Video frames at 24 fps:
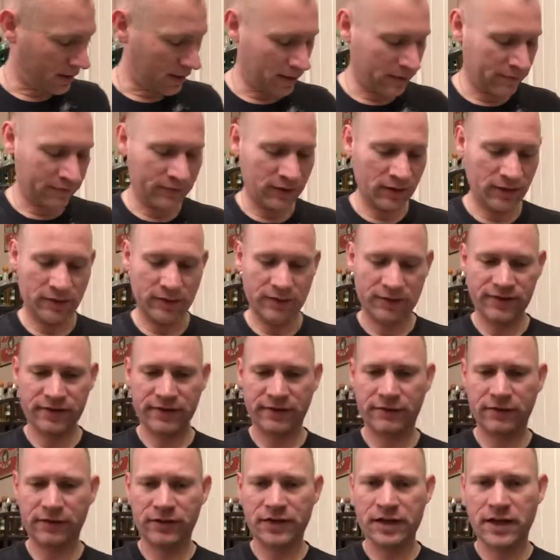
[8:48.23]
I've done this
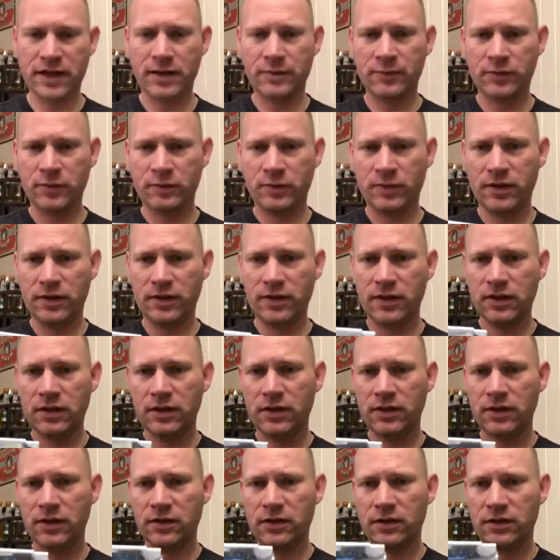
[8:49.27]
several times, but
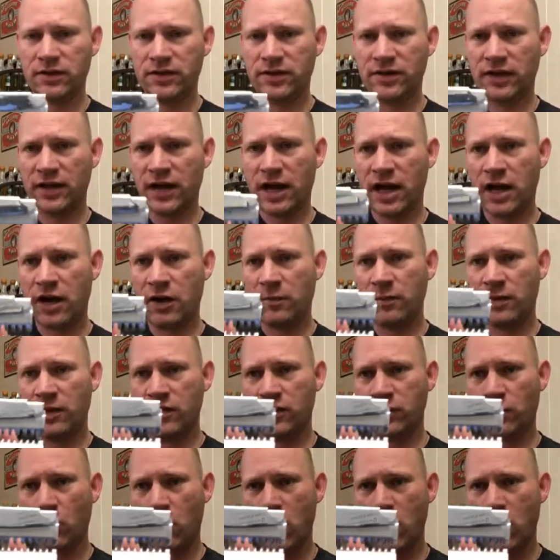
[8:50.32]
you can see how much